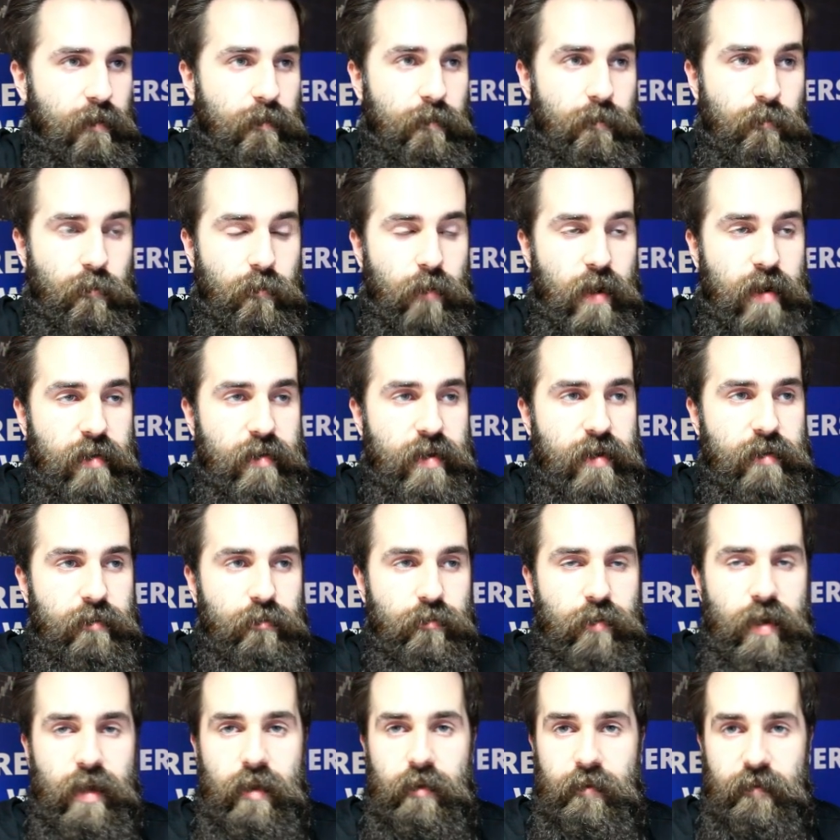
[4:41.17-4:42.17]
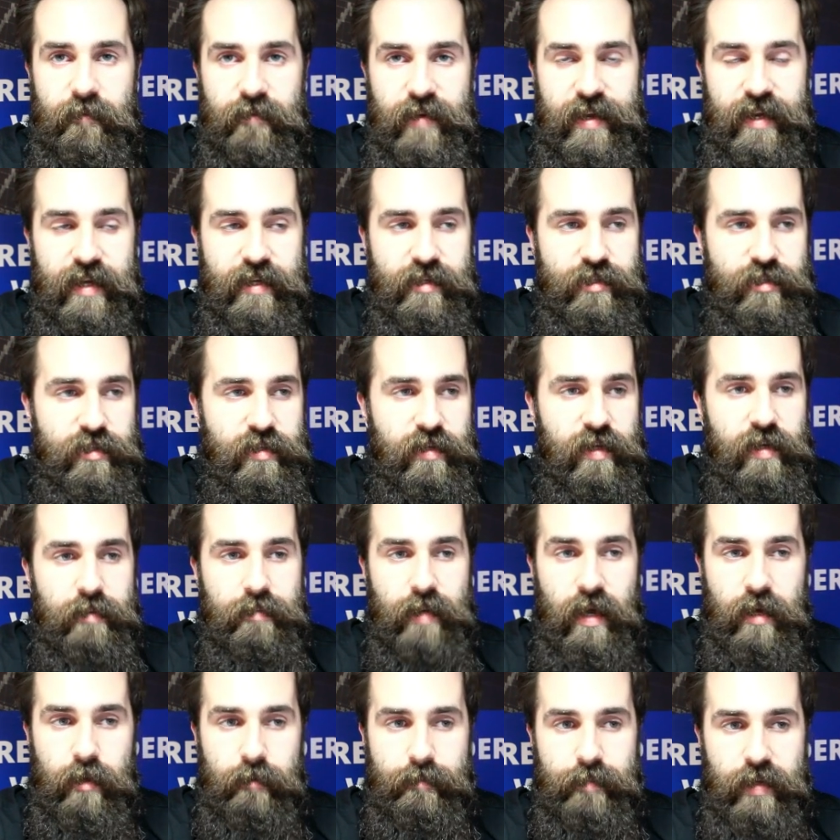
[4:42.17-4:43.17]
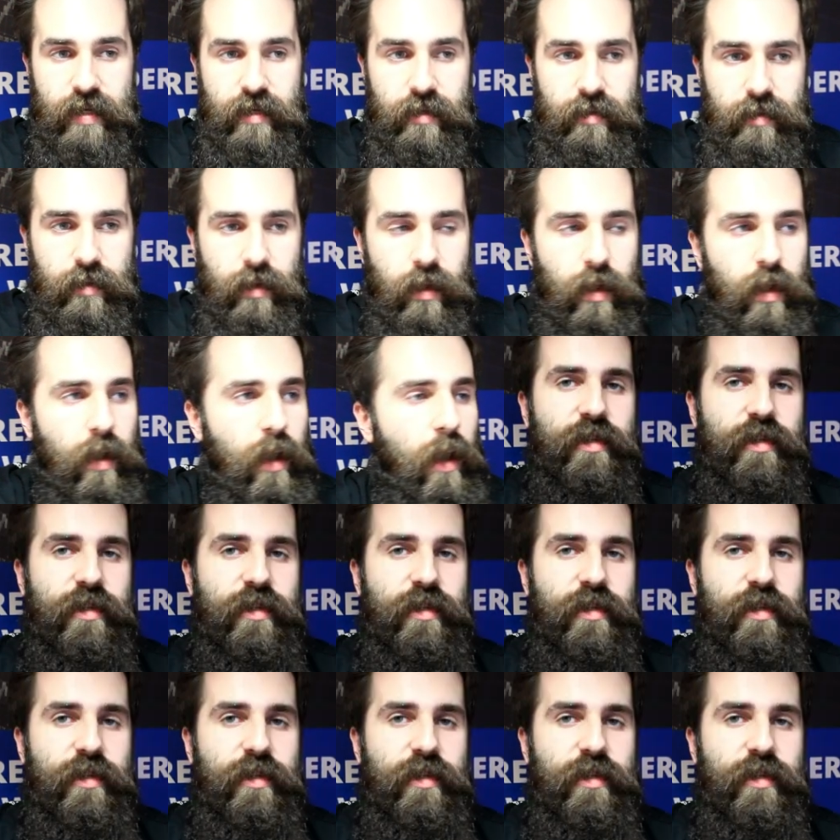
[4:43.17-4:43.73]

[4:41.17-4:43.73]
very well finished in my opinion.